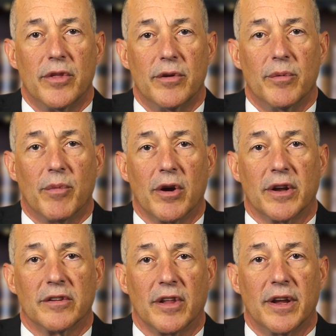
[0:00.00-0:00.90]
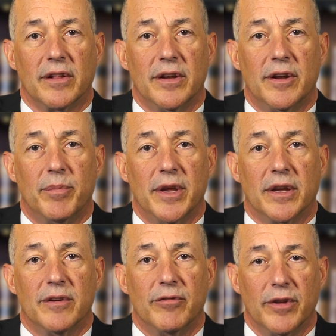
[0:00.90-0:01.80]
the new mark is likely to be
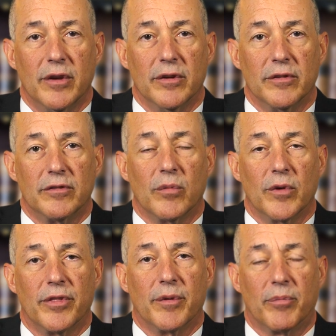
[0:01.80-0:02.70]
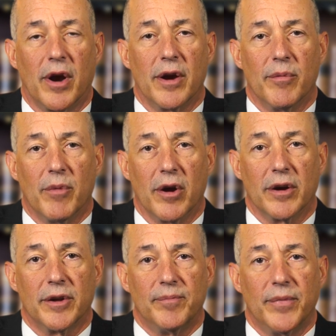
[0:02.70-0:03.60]
confused with the prior
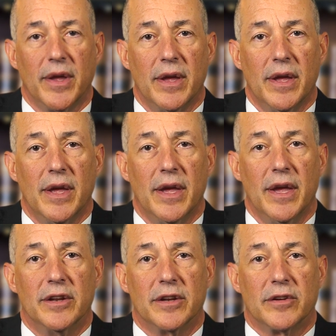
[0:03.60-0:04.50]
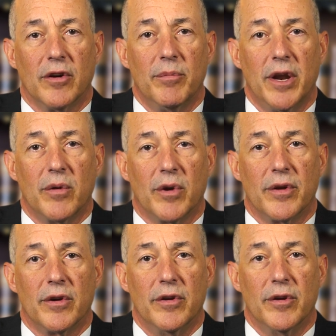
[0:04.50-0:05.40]
mark. In determining
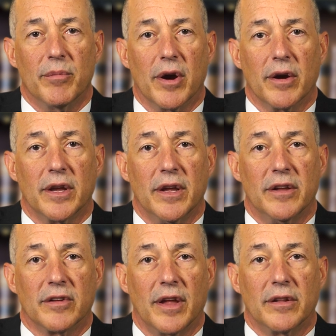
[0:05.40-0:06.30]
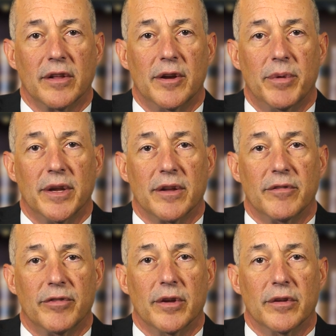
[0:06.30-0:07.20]
whether a new mark is likely to be
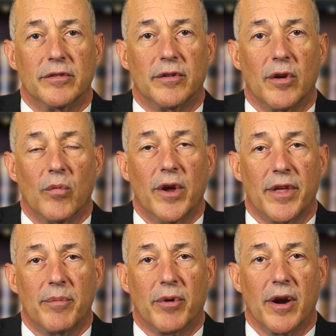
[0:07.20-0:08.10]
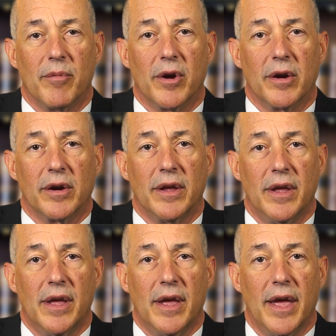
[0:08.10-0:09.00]
confused with a prior mark,
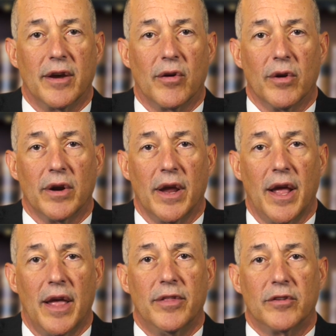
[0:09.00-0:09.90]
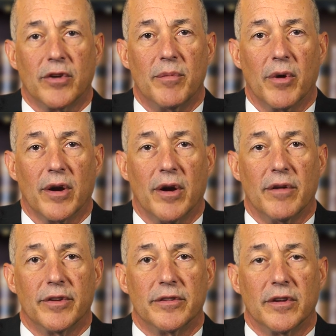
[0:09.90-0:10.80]
a court and the Trademark
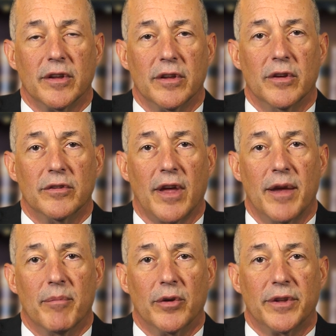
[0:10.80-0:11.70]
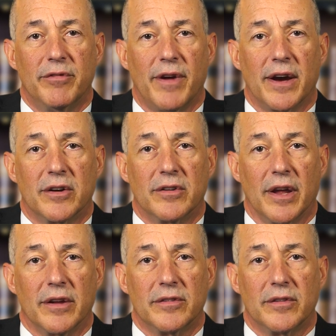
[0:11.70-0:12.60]
Office use a multi-factor
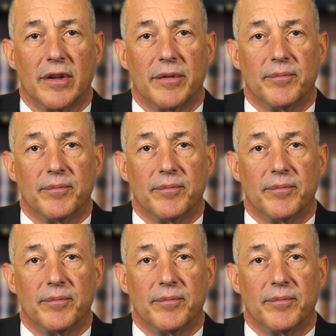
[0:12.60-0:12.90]
test.